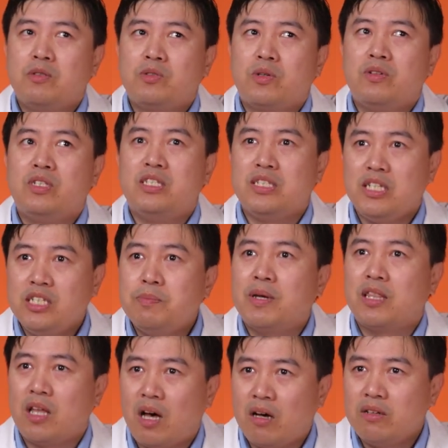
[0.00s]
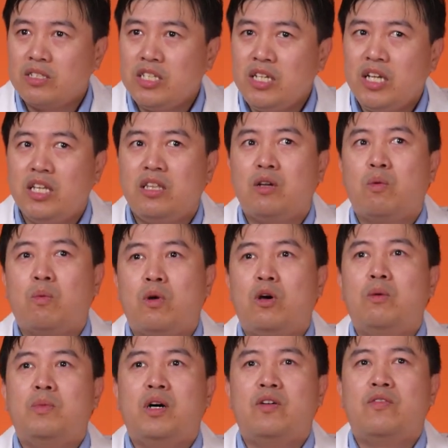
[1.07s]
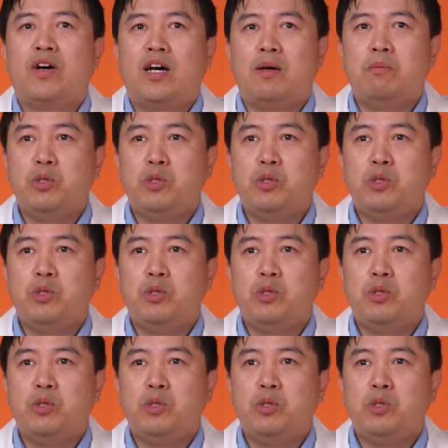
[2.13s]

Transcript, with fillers: sort of disease pathology in the realm of um,